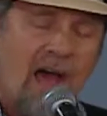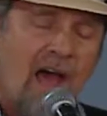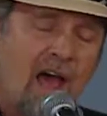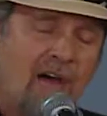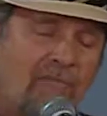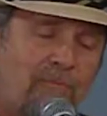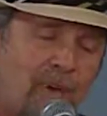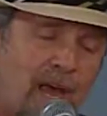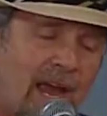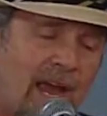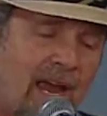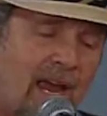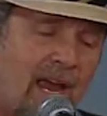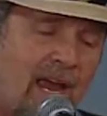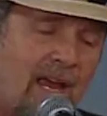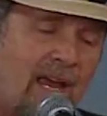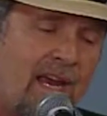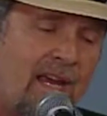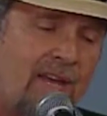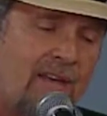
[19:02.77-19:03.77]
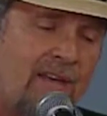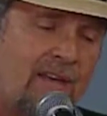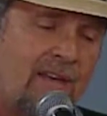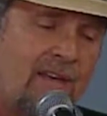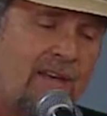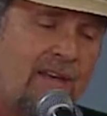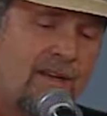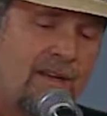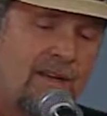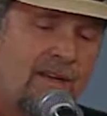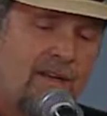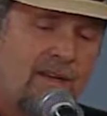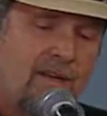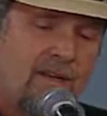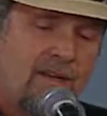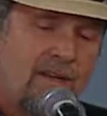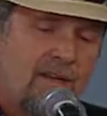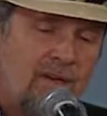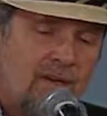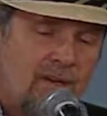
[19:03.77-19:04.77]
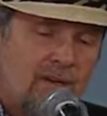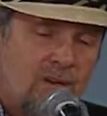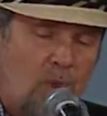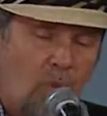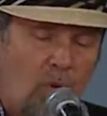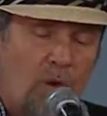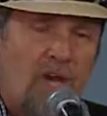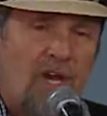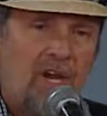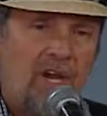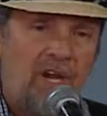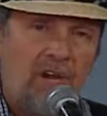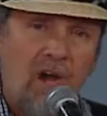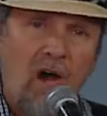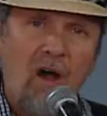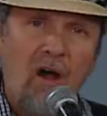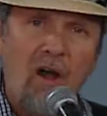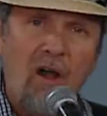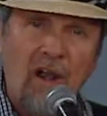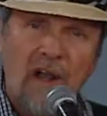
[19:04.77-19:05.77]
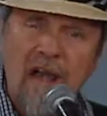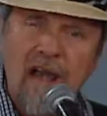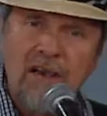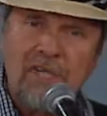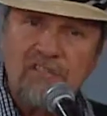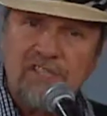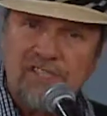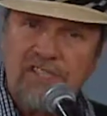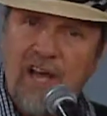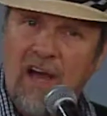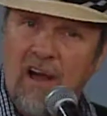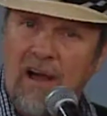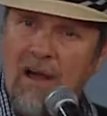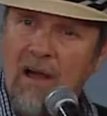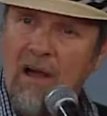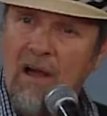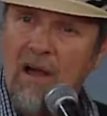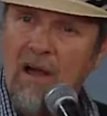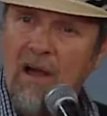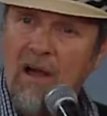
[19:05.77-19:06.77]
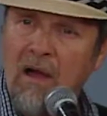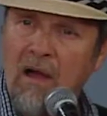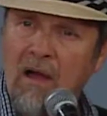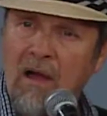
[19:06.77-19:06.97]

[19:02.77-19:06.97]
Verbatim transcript: have pain, we all have sorrow,